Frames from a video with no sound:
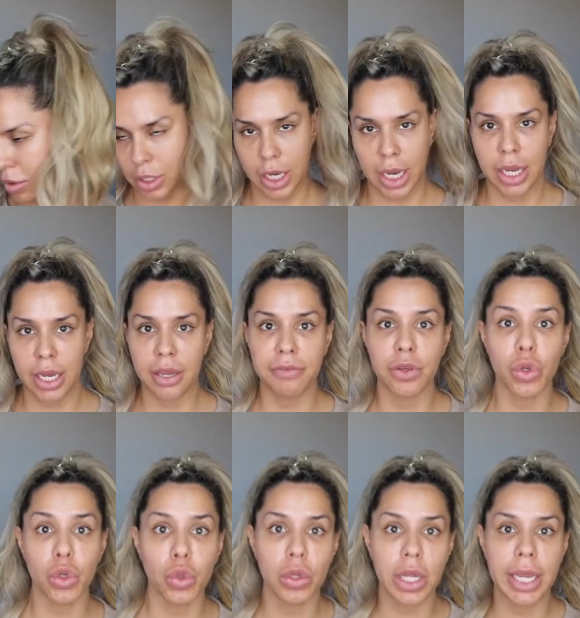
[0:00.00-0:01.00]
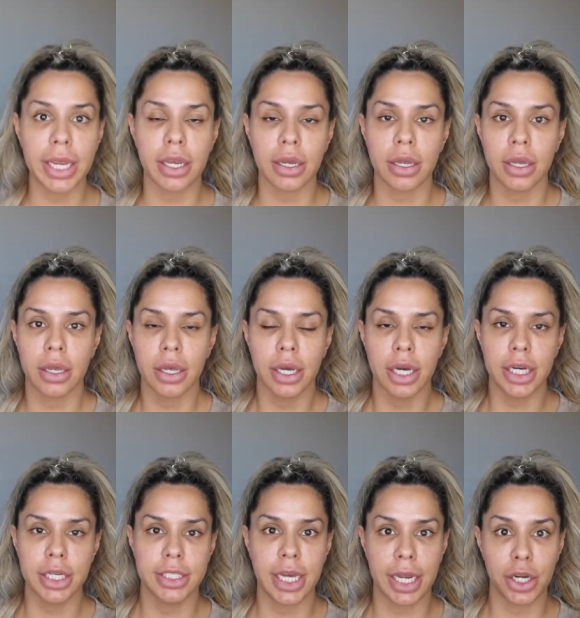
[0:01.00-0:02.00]
Okay, if you do like
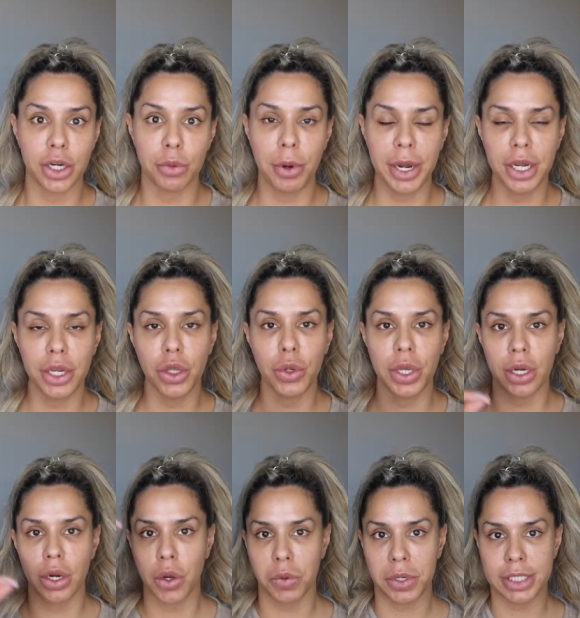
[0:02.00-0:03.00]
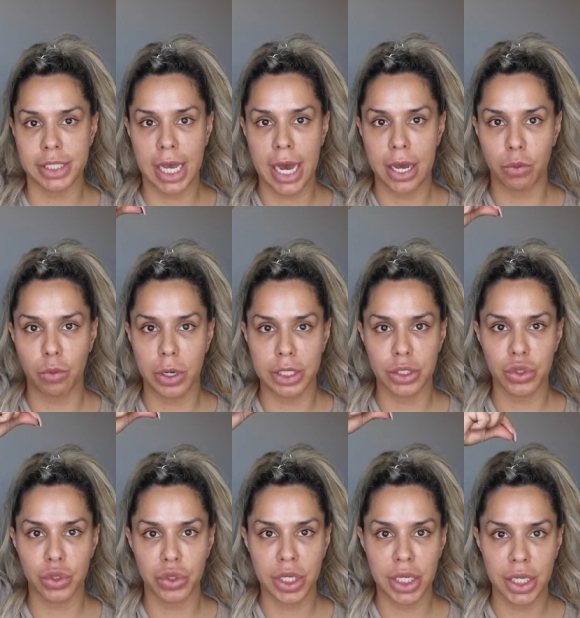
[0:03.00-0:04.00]
a tighter braid, you can always add one
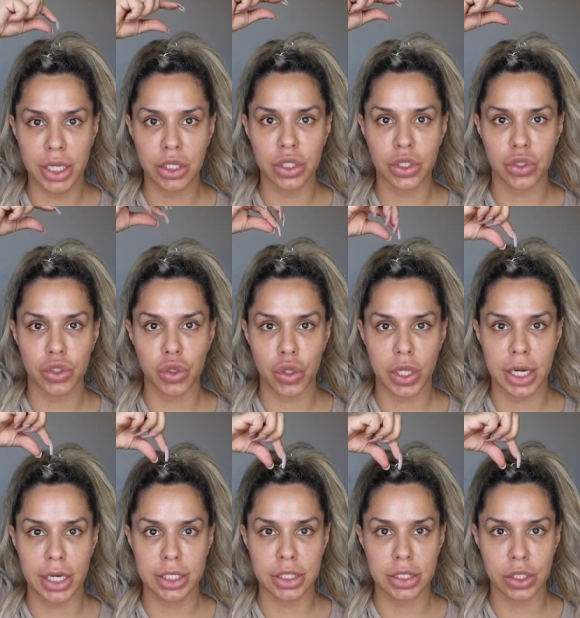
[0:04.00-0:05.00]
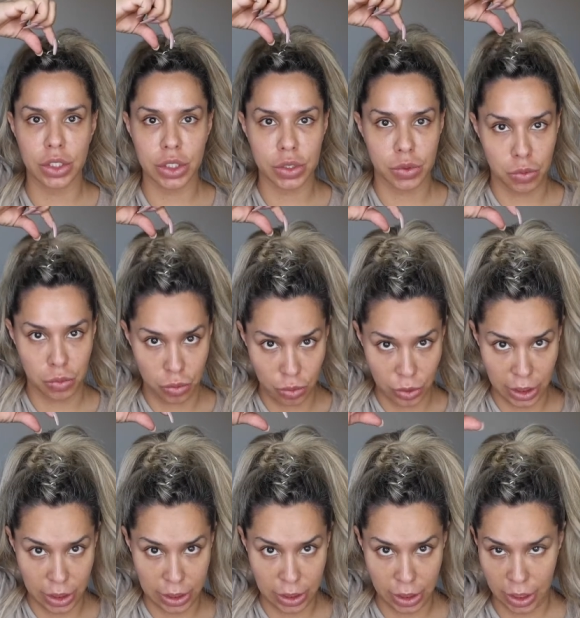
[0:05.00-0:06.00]
to each so that it just looks
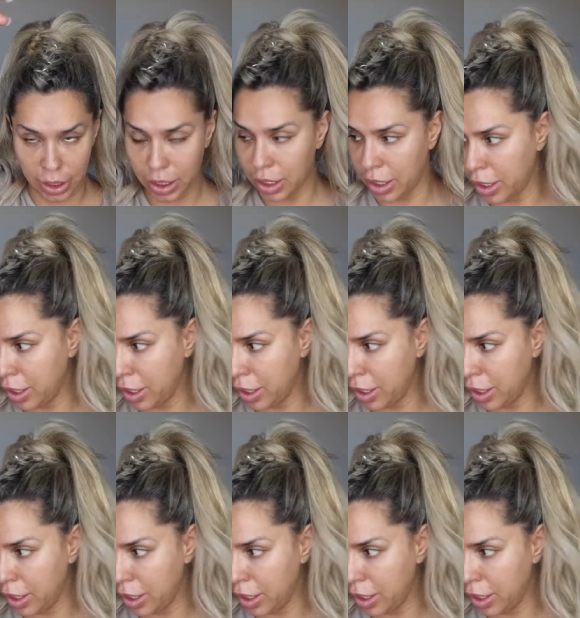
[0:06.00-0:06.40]
really